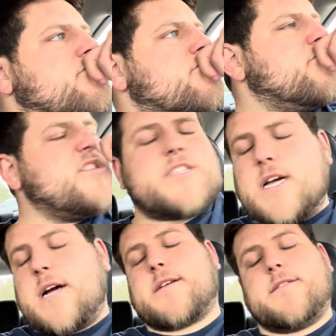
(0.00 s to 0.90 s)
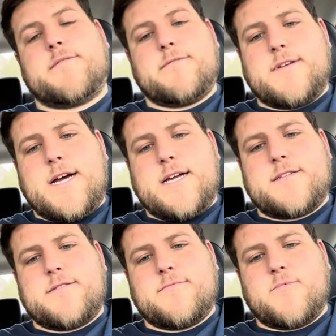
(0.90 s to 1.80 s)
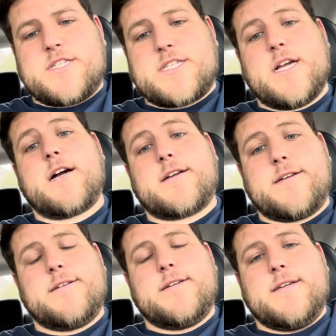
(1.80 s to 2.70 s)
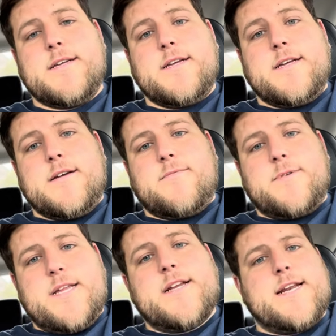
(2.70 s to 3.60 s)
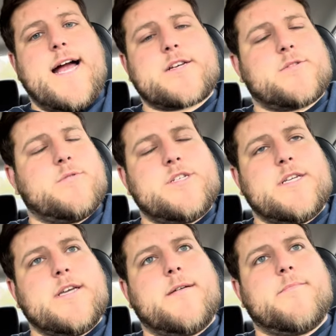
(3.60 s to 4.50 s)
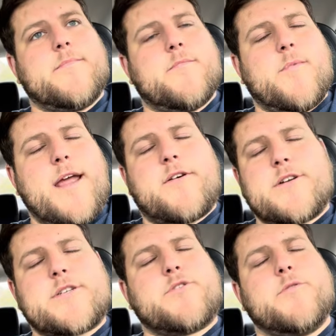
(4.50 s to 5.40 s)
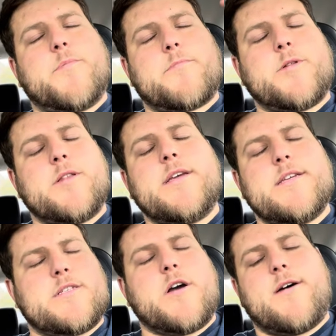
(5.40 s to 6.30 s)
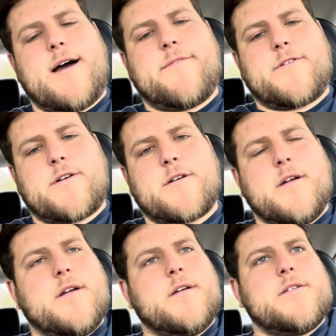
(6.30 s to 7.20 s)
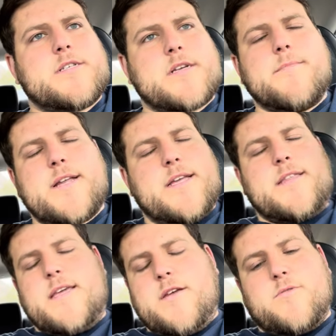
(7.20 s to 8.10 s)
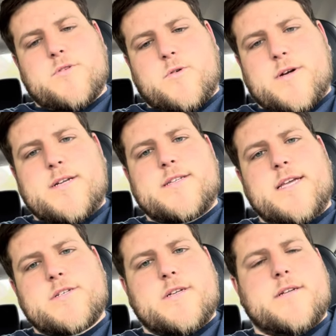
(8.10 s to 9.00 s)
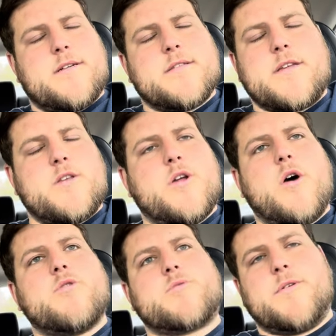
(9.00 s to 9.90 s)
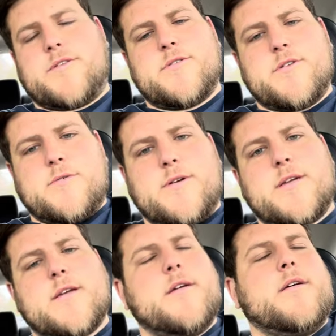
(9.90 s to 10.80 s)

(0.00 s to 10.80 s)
We suck, guys. We suck. We need an actual GM. Harris Group, please go after somebody in the Eagles organization that knows what they're doing